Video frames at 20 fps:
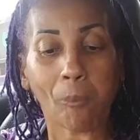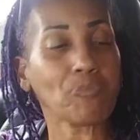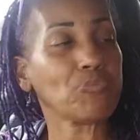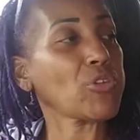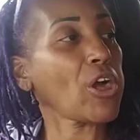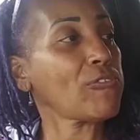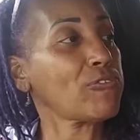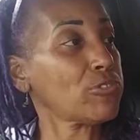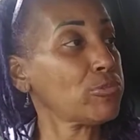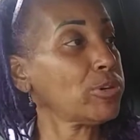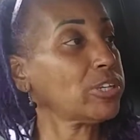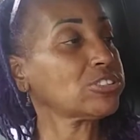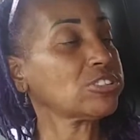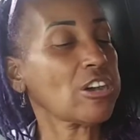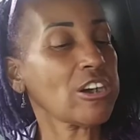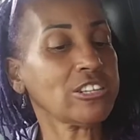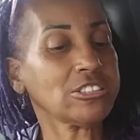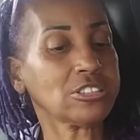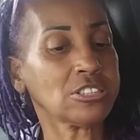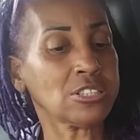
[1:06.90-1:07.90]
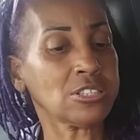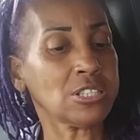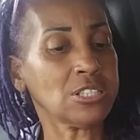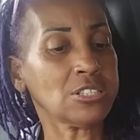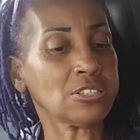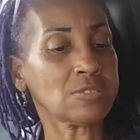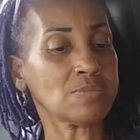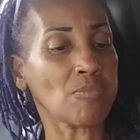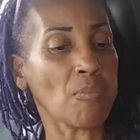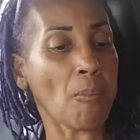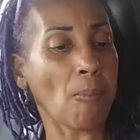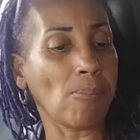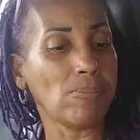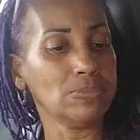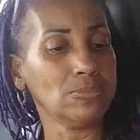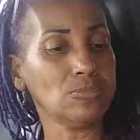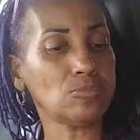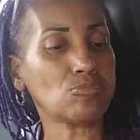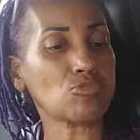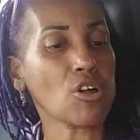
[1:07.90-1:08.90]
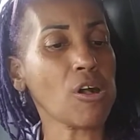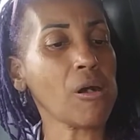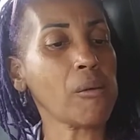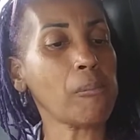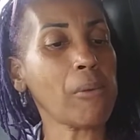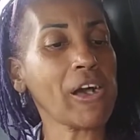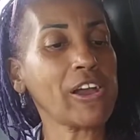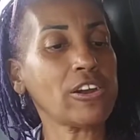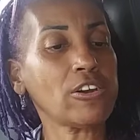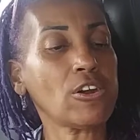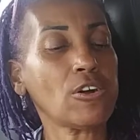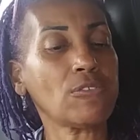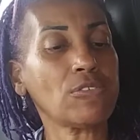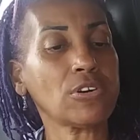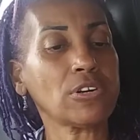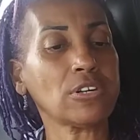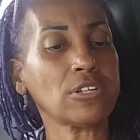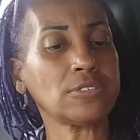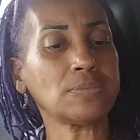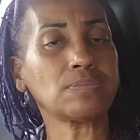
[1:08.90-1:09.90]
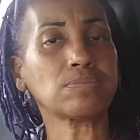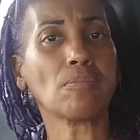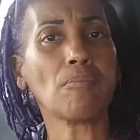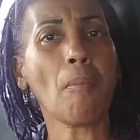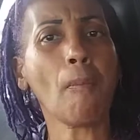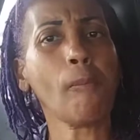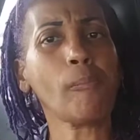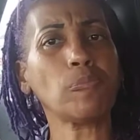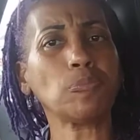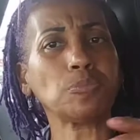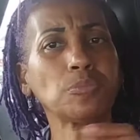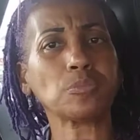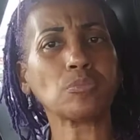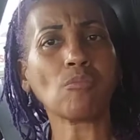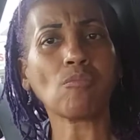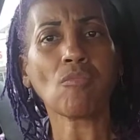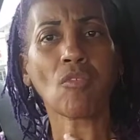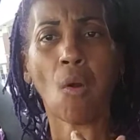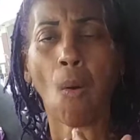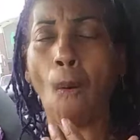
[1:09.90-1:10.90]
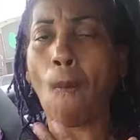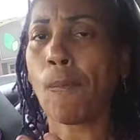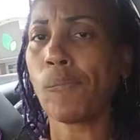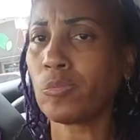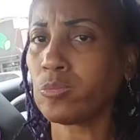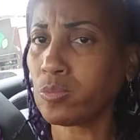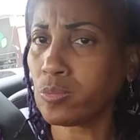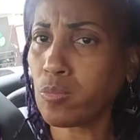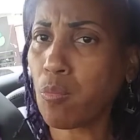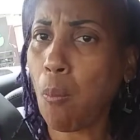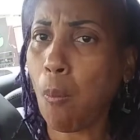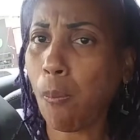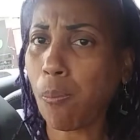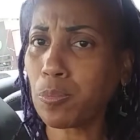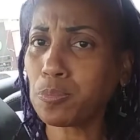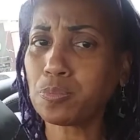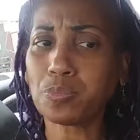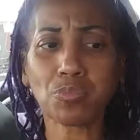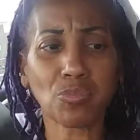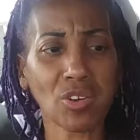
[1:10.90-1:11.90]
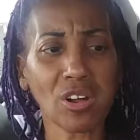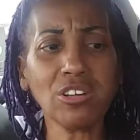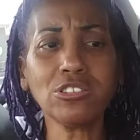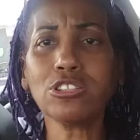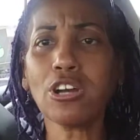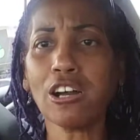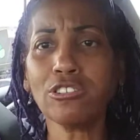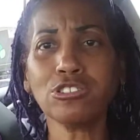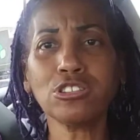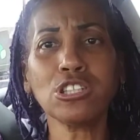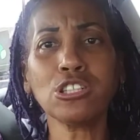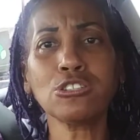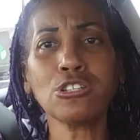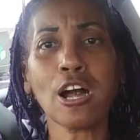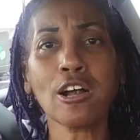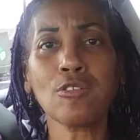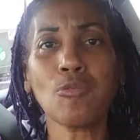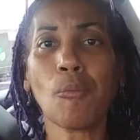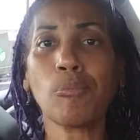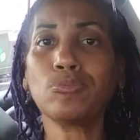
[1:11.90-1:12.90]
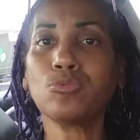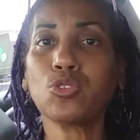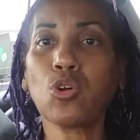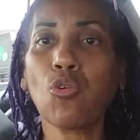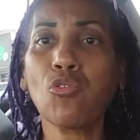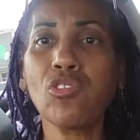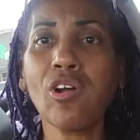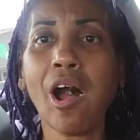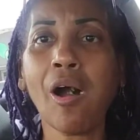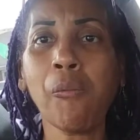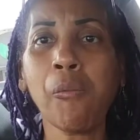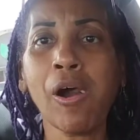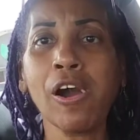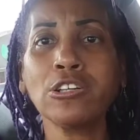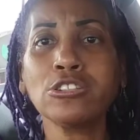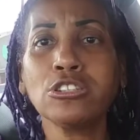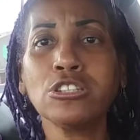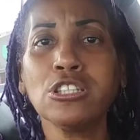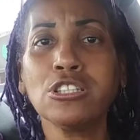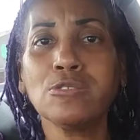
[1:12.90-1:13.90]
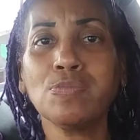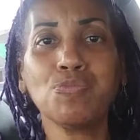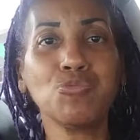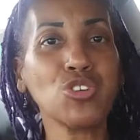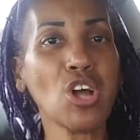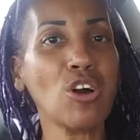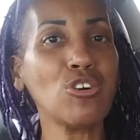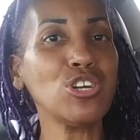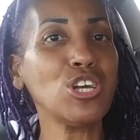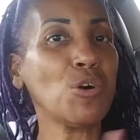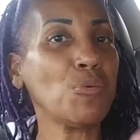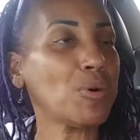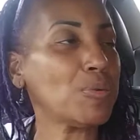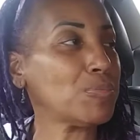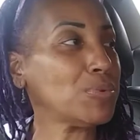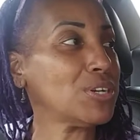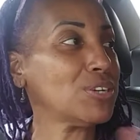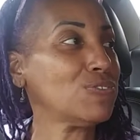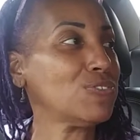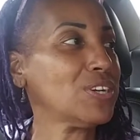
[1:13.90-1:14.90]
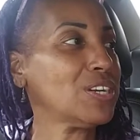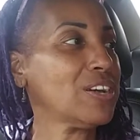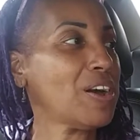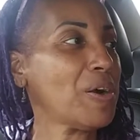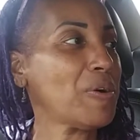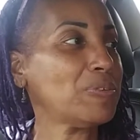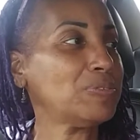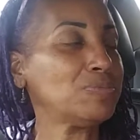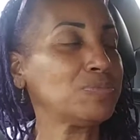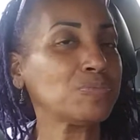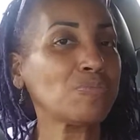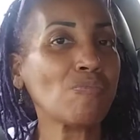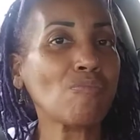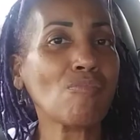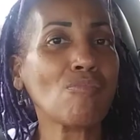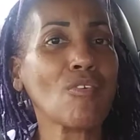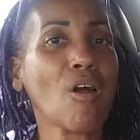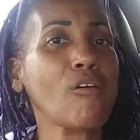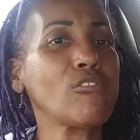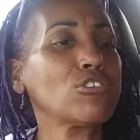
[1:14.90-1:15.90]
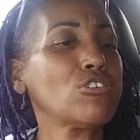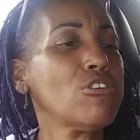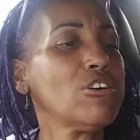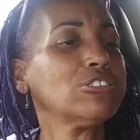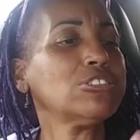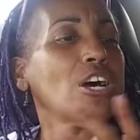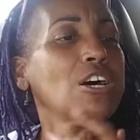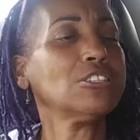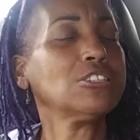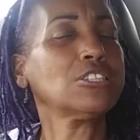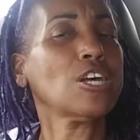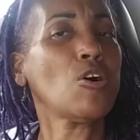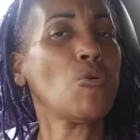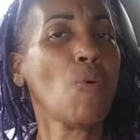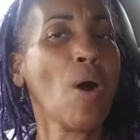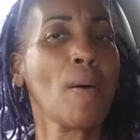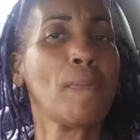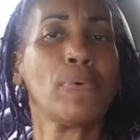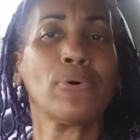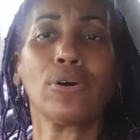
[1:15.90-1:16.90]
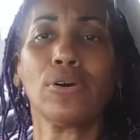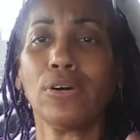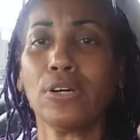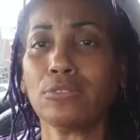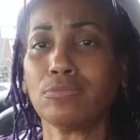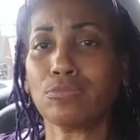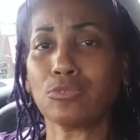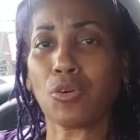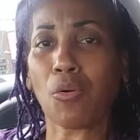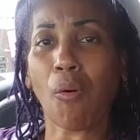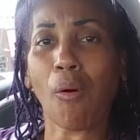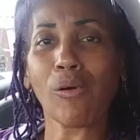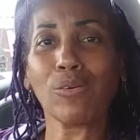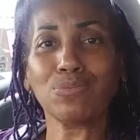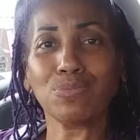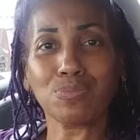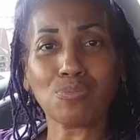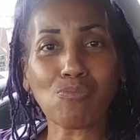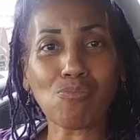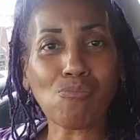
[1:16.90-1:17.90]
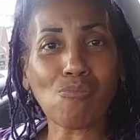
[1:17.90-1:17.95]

Not for real tasting these. Come on, bite it over there. Mm. It tastes just like y'all Oh, you don't want to be in the video? Girl, taste that waffle. already on there.